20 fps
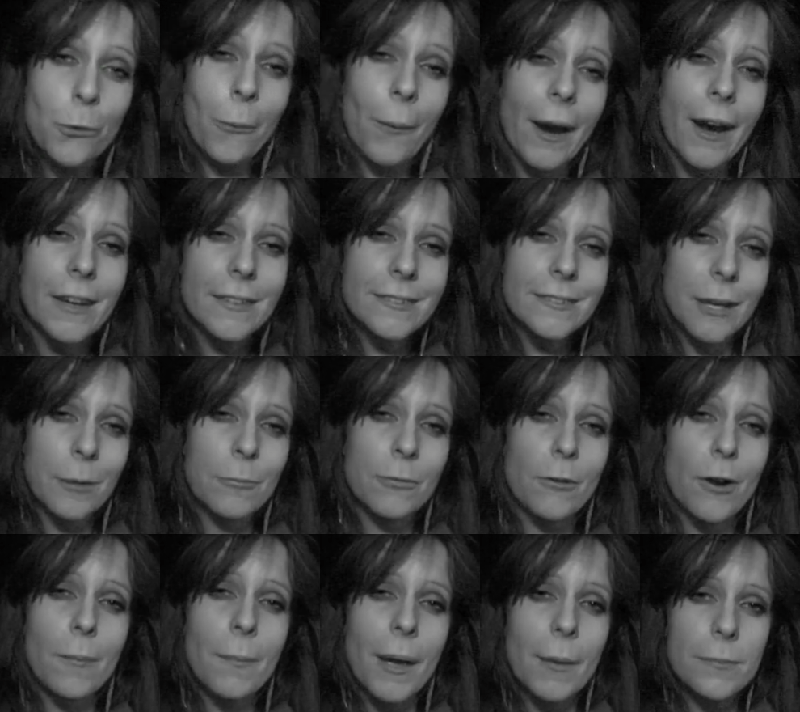Grace. I'm
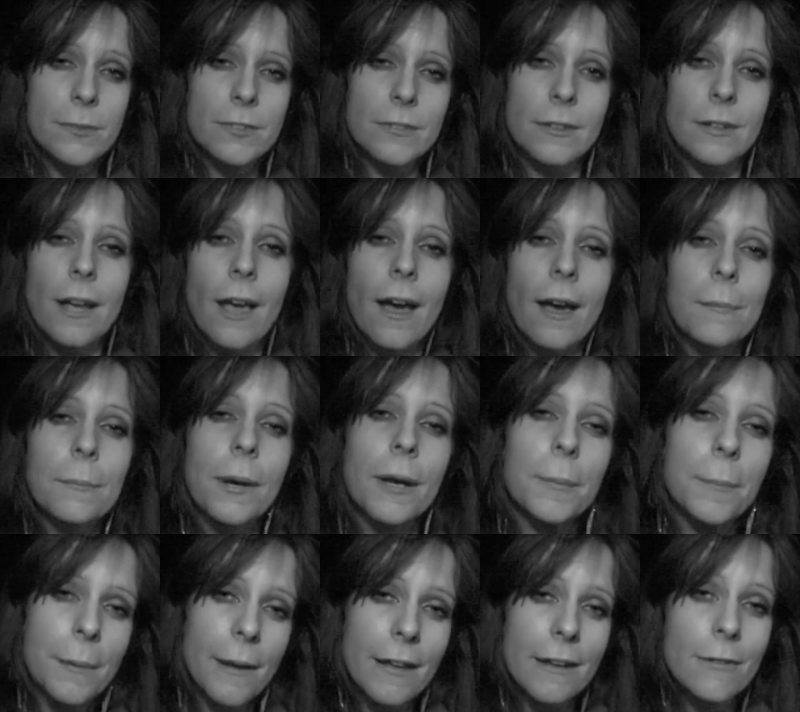from Amsterdam.
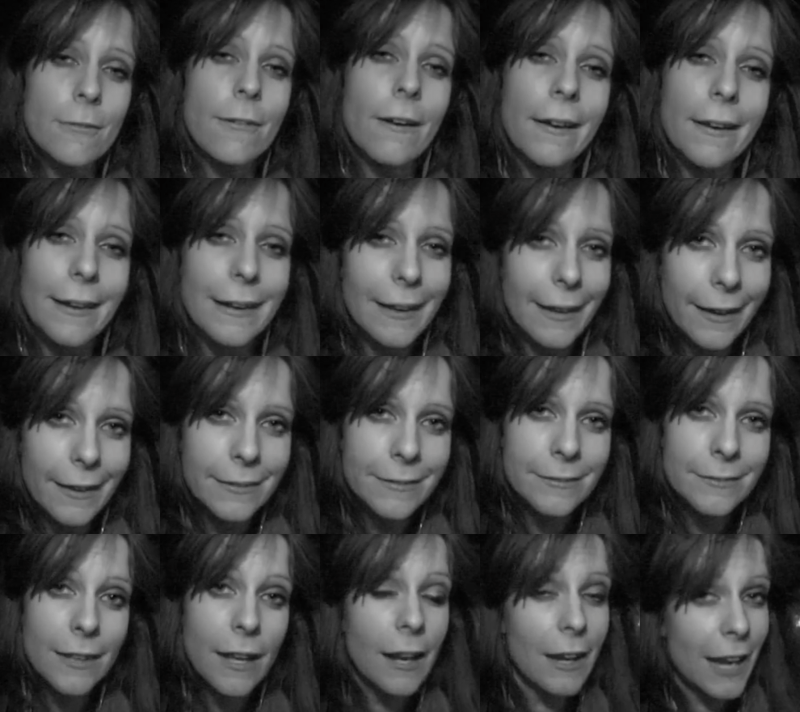I play the
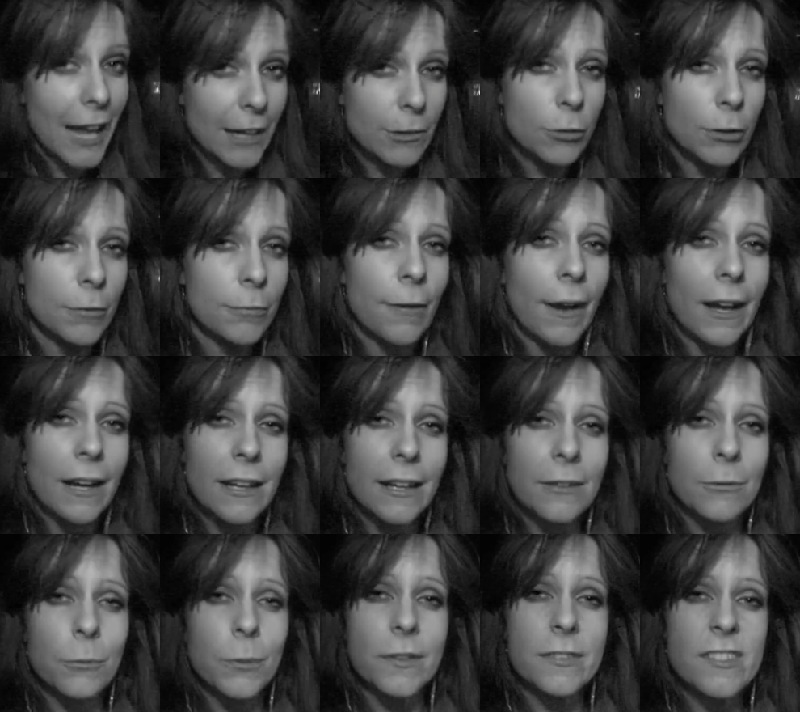violin, electric
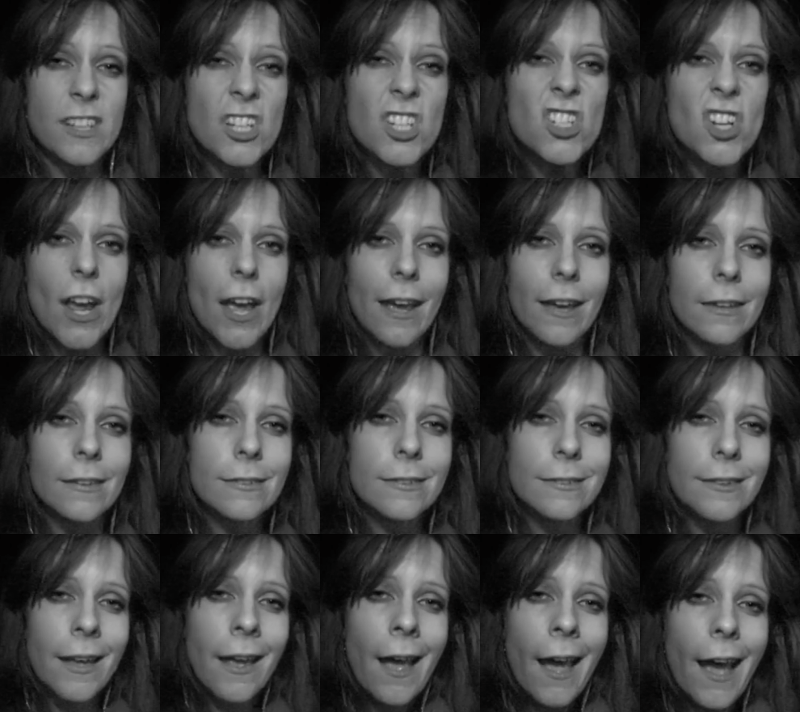violin, with
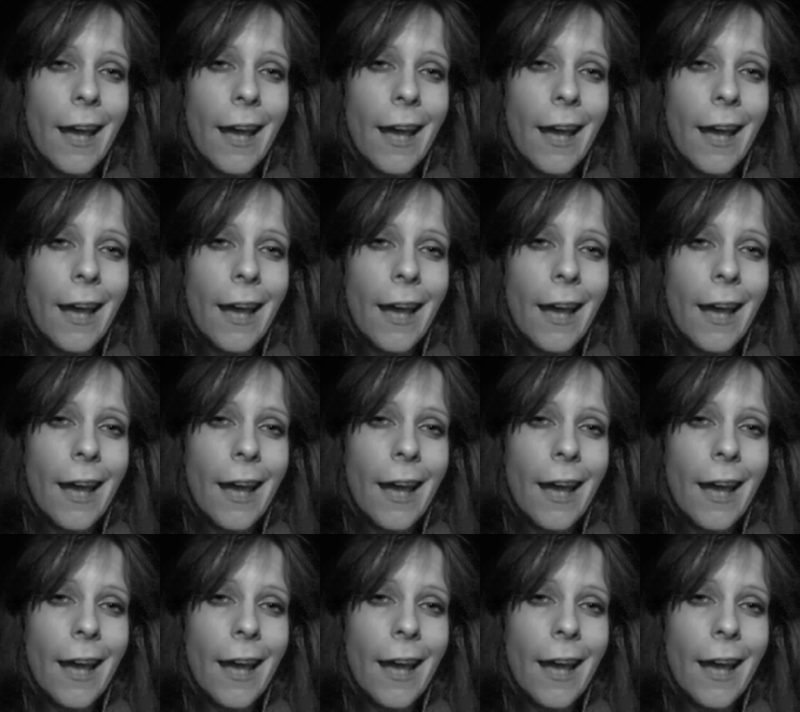DJs.